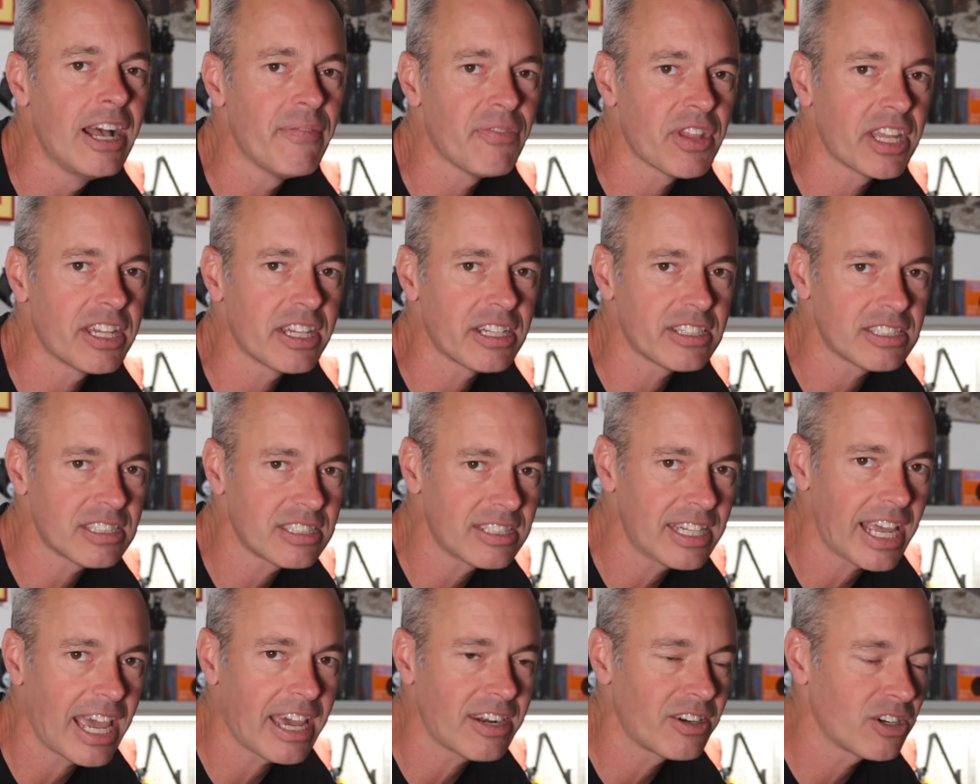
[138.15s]
than the
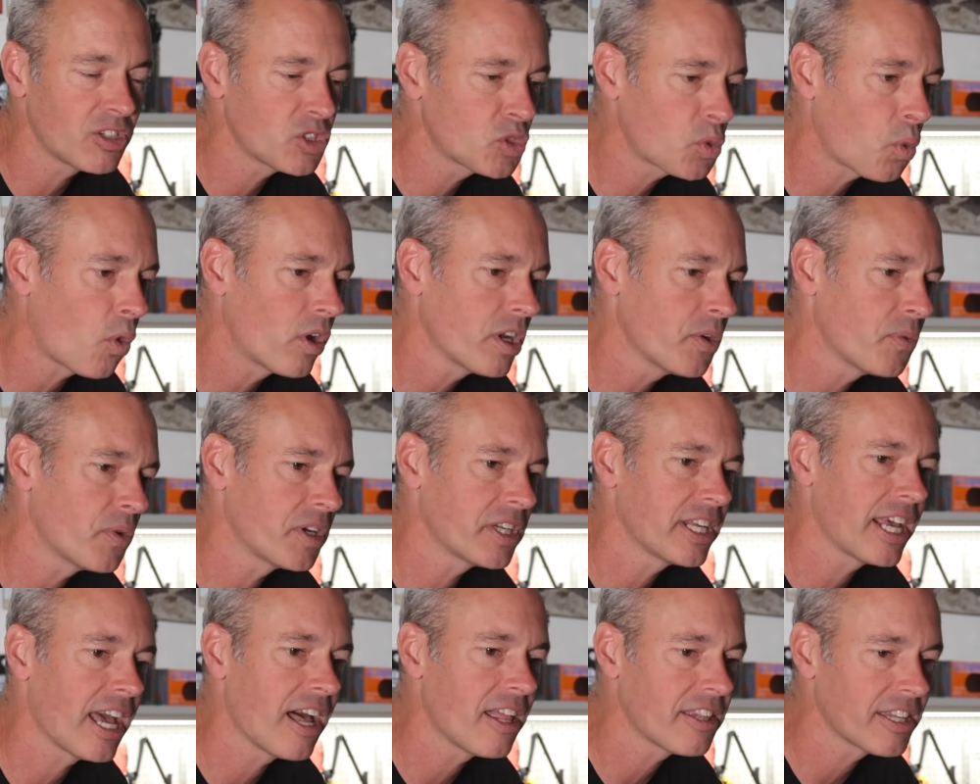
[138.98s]
standard
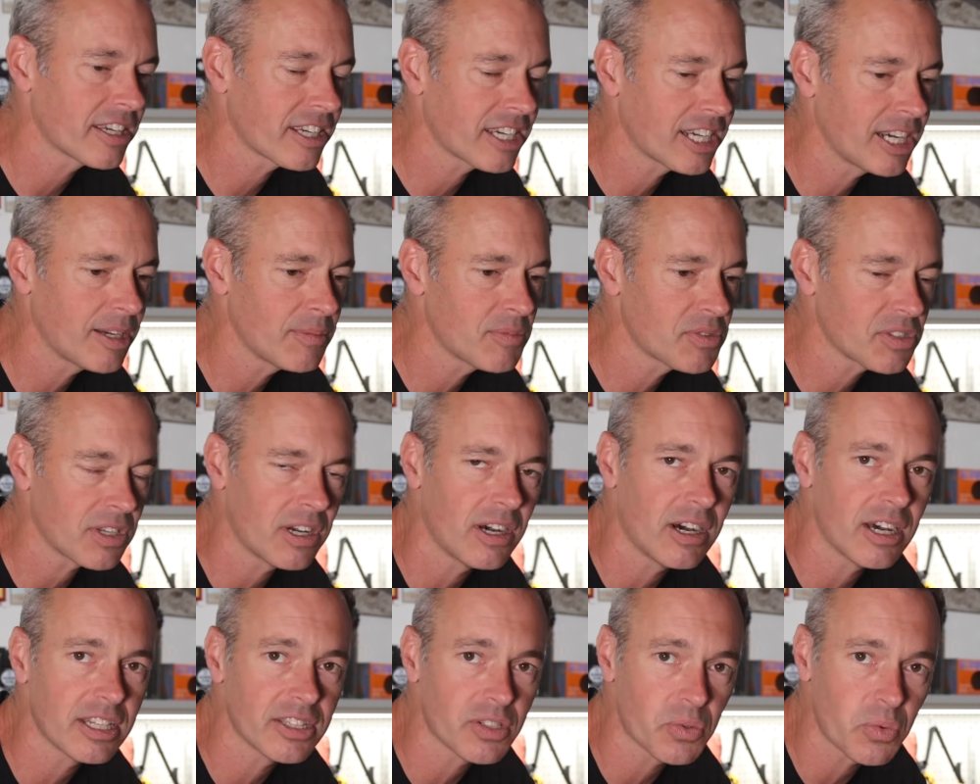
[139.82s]
21 gallon that comes
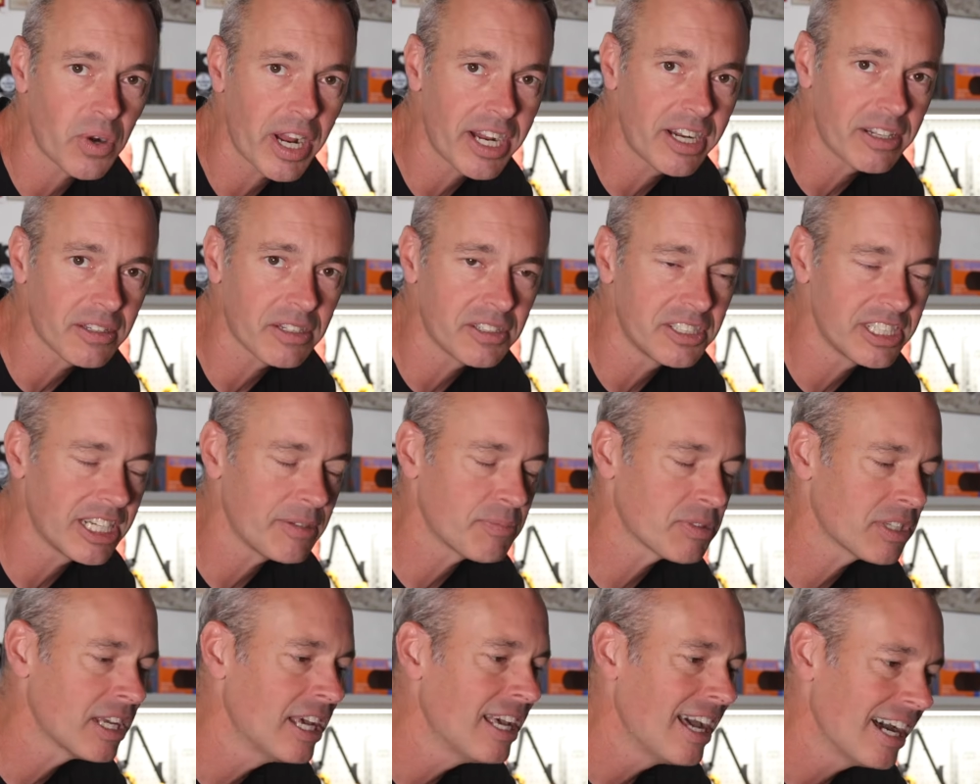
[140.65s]
on the regular
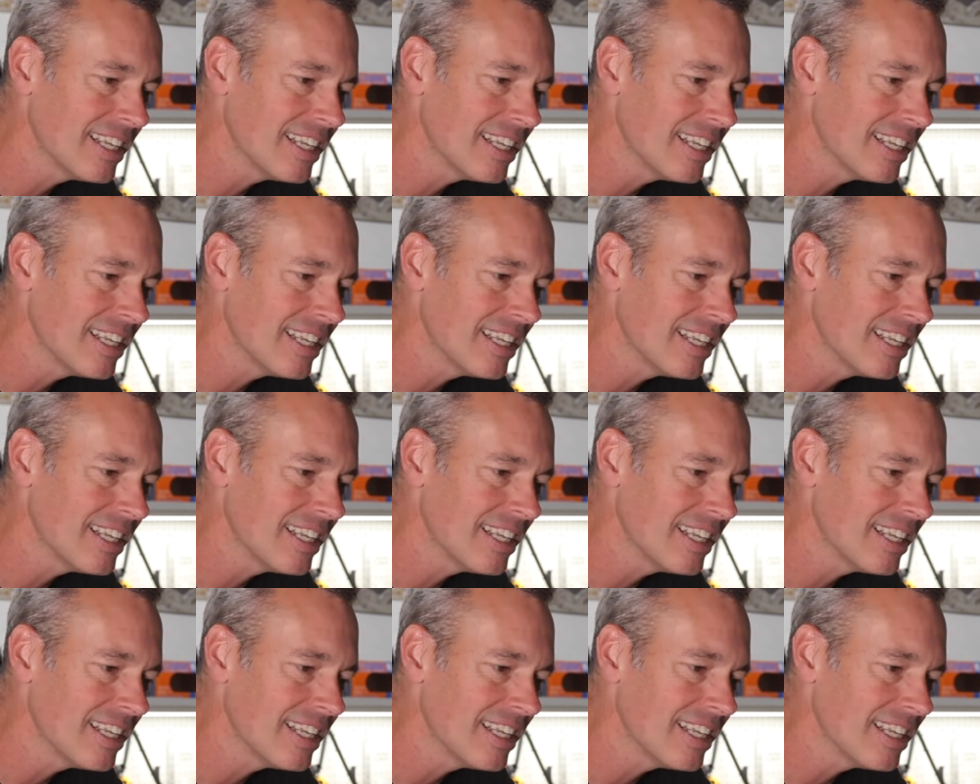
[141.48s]
Jeeps.